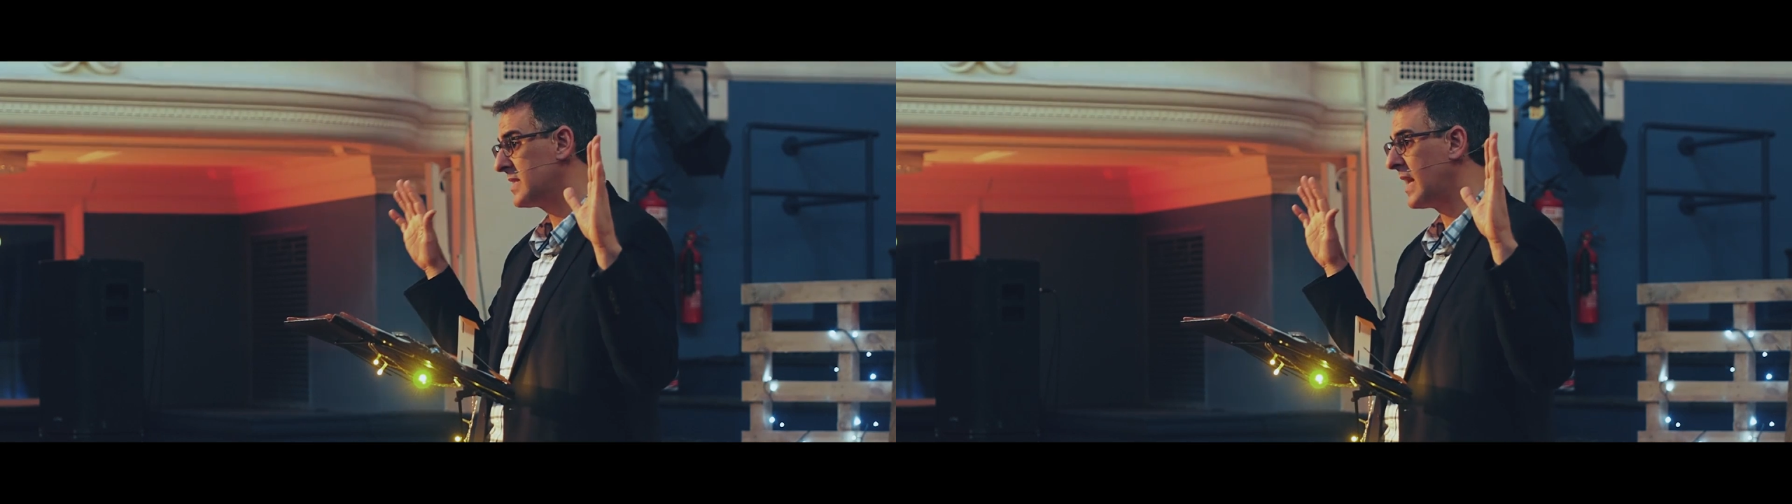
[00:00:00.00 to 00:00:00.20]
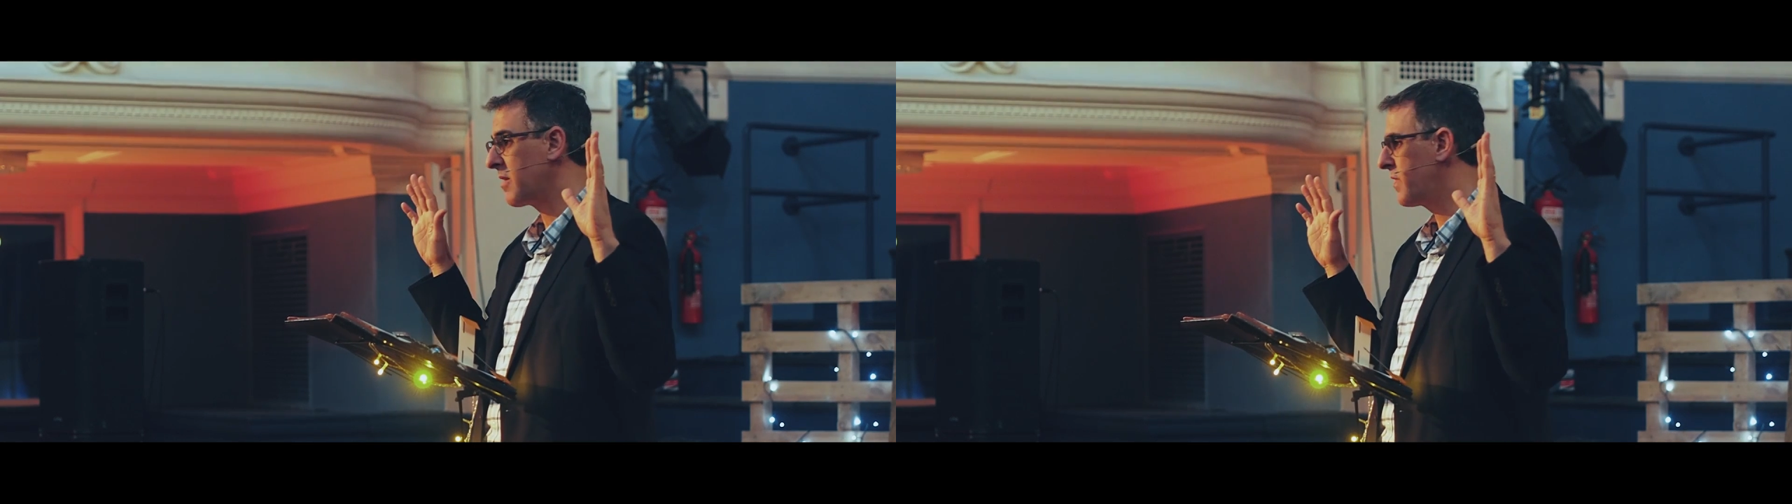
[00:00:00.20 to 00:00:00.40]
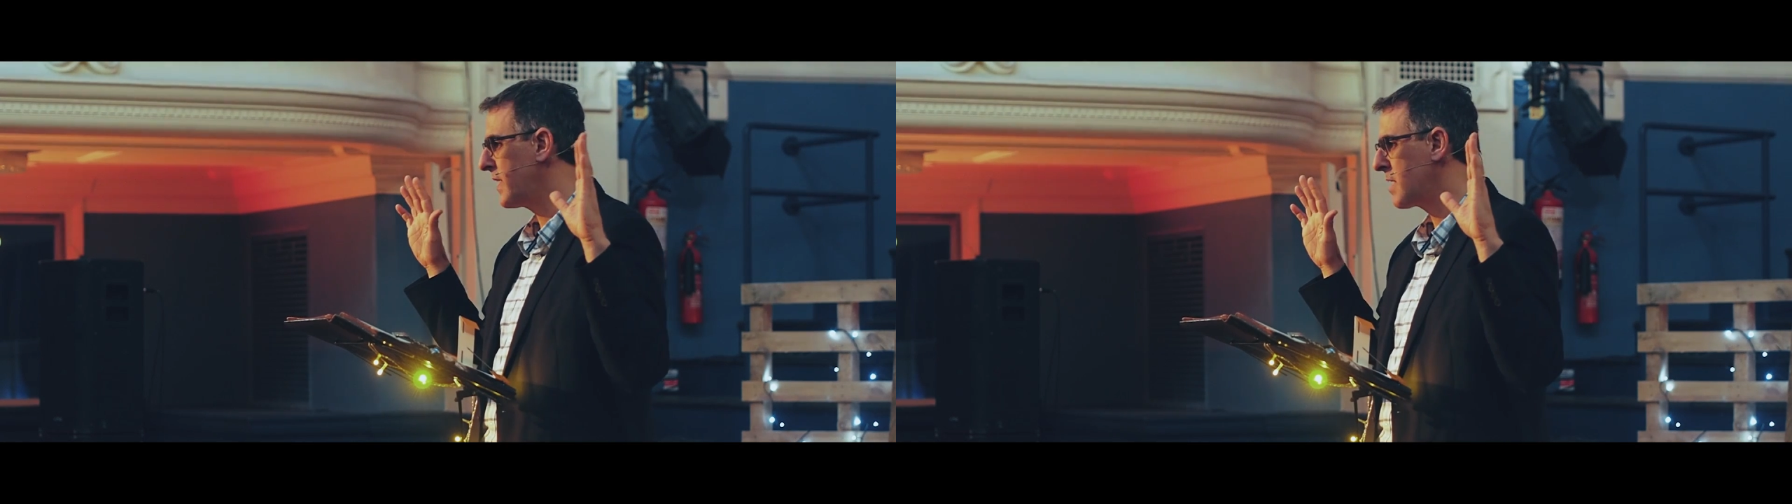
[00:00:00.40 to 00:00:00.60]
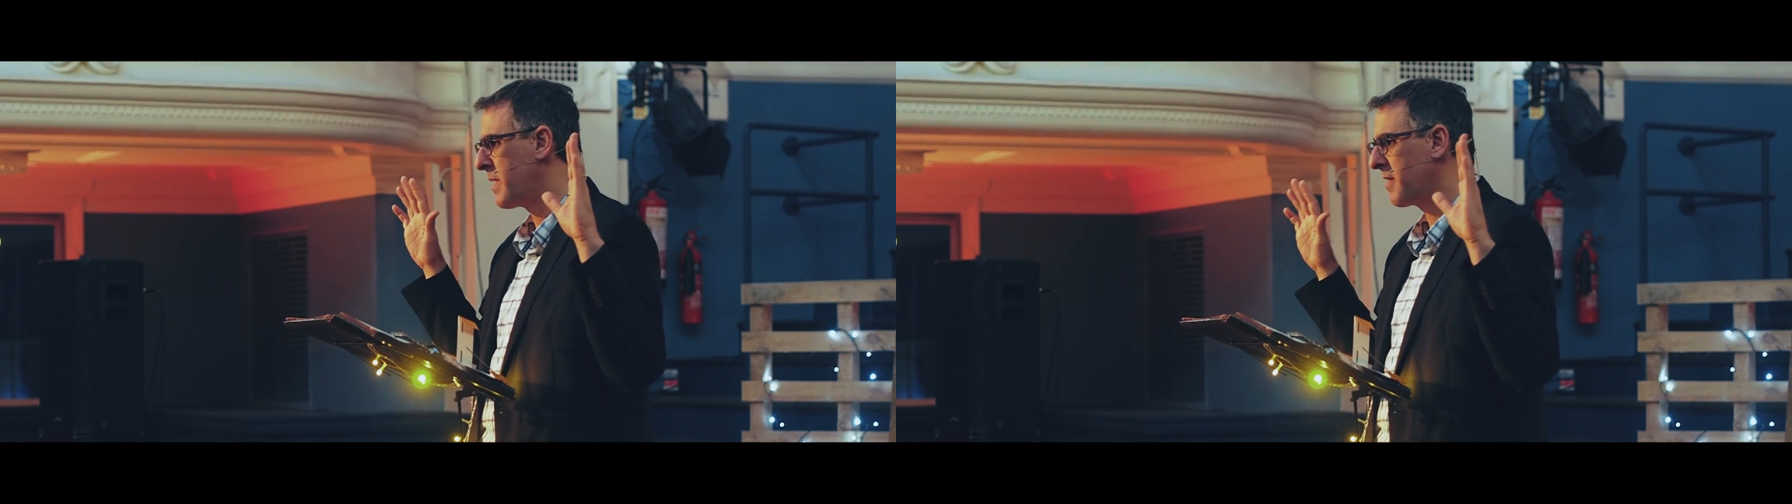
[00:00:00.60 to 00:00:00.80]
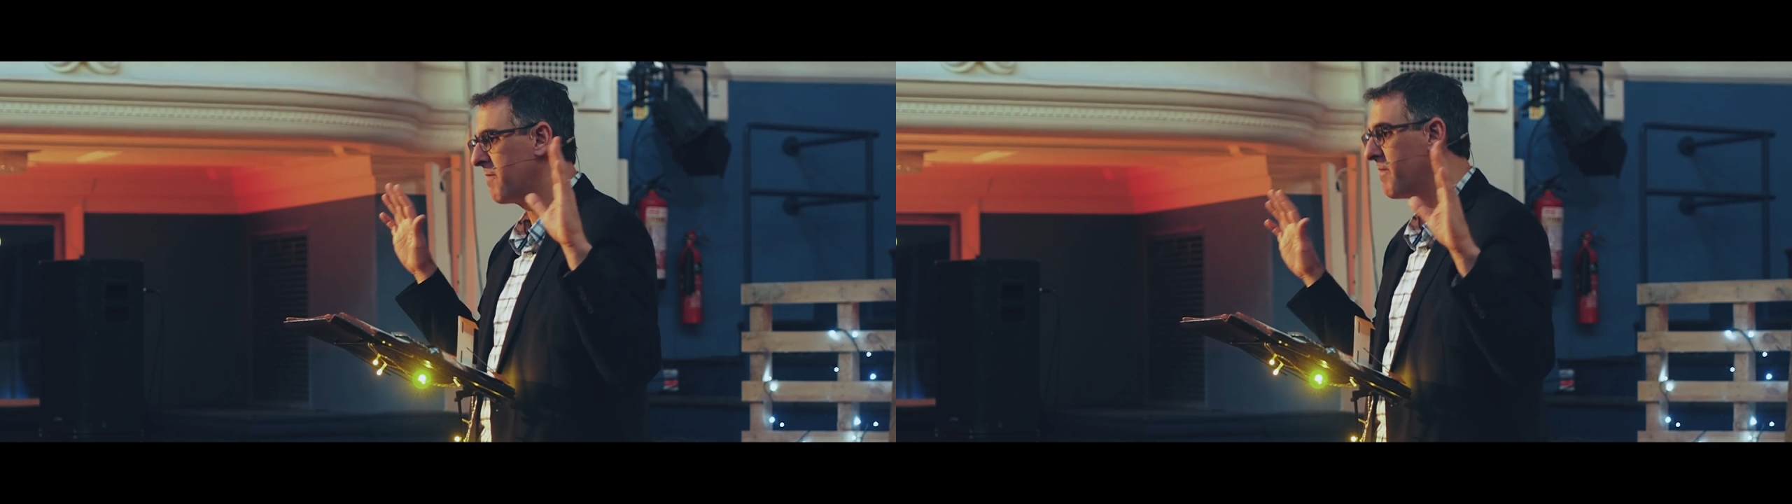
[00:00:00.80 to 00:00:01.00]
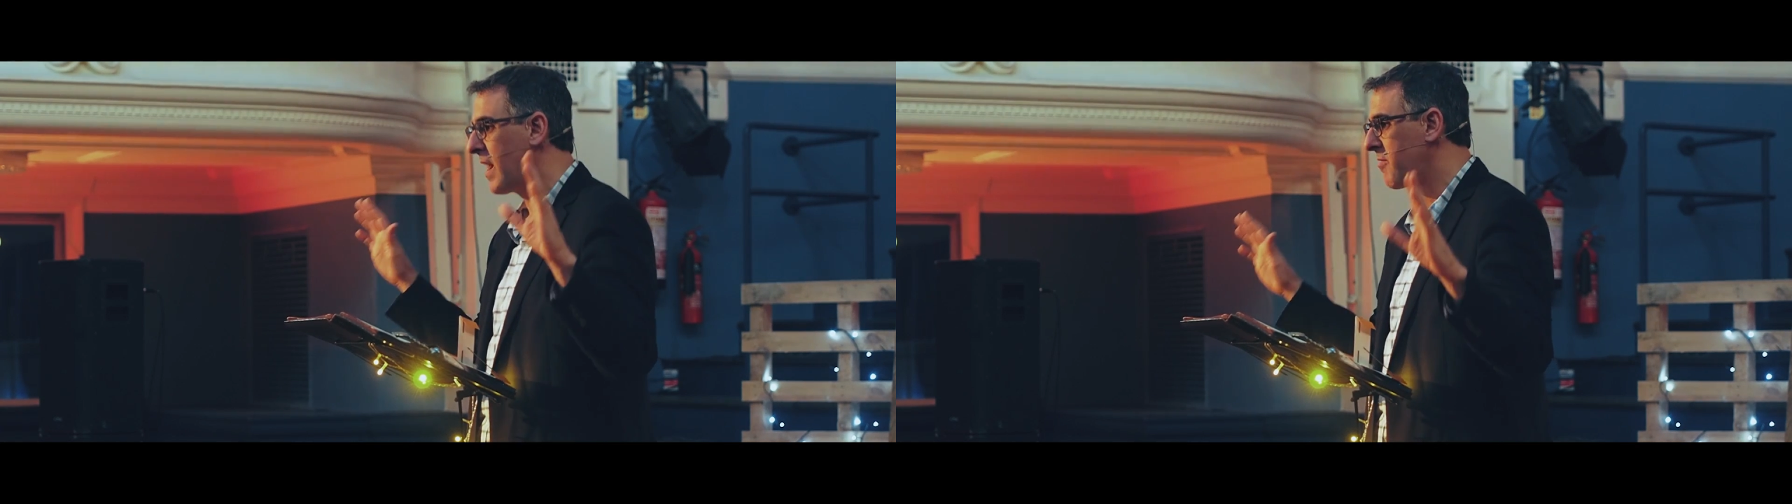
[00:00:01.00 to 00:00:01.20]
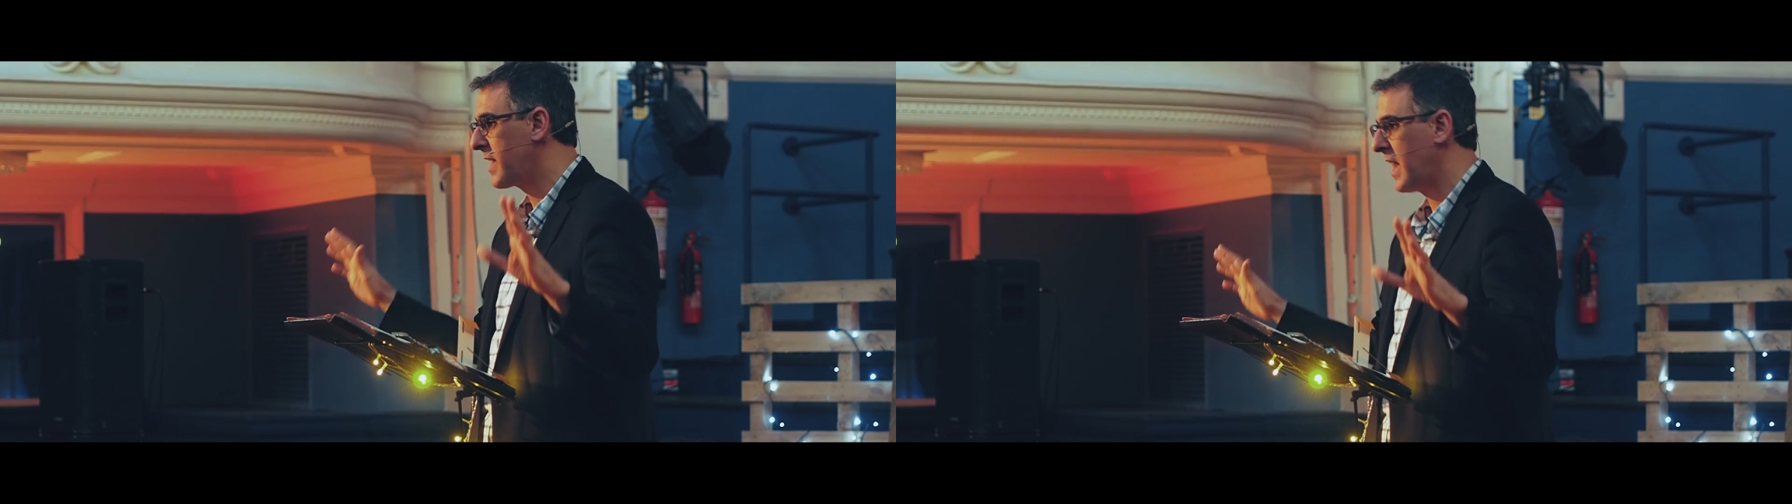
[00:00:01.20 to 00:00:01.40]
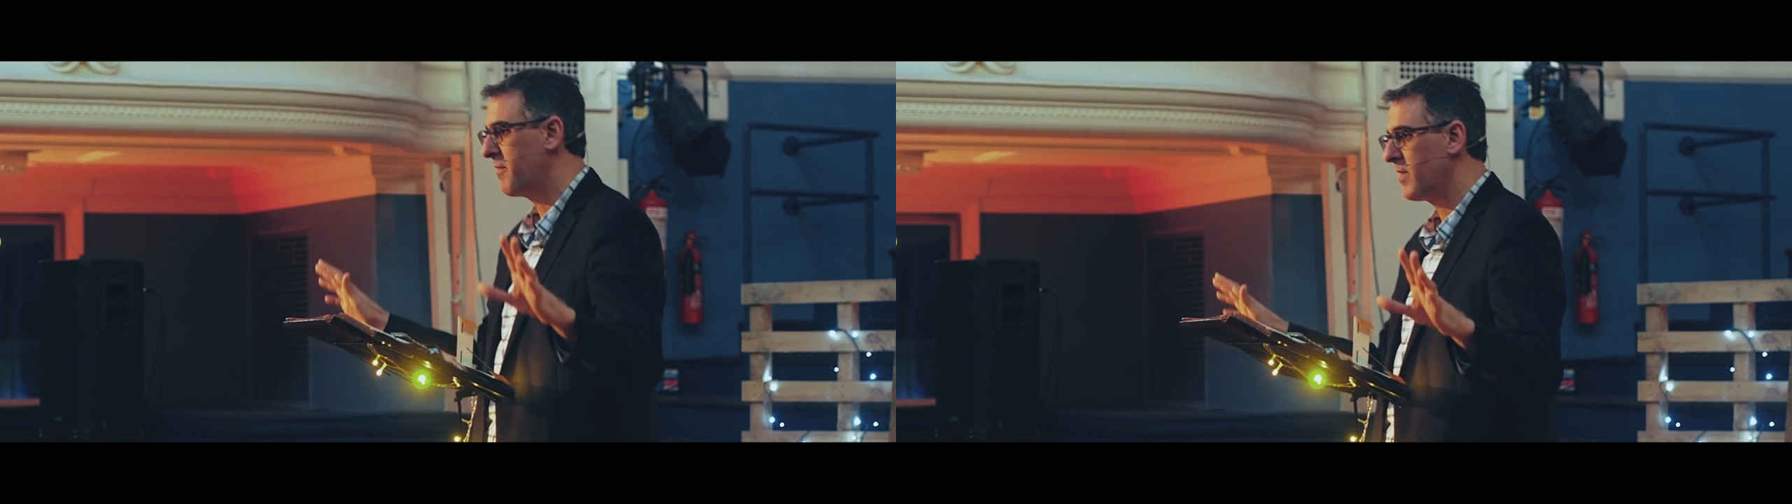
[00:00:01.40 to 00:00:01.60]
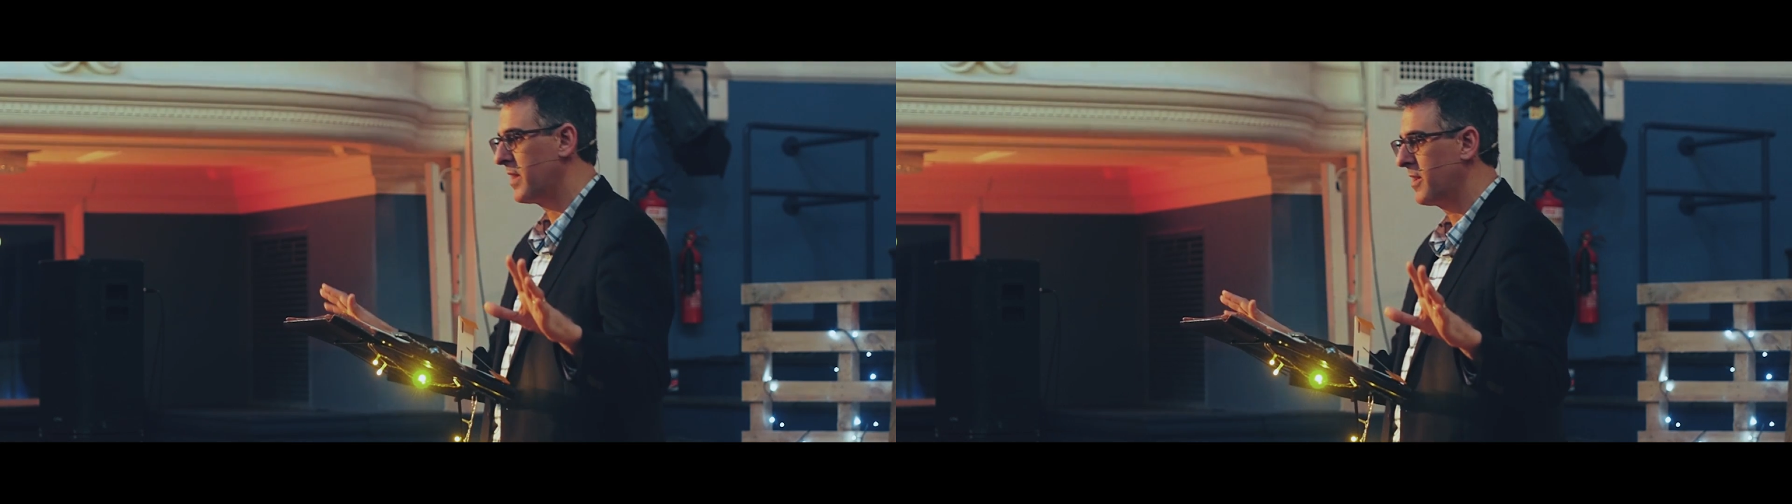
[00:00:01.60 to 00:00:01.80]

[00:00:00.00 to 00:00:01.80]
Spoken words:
down and think about it very carefully,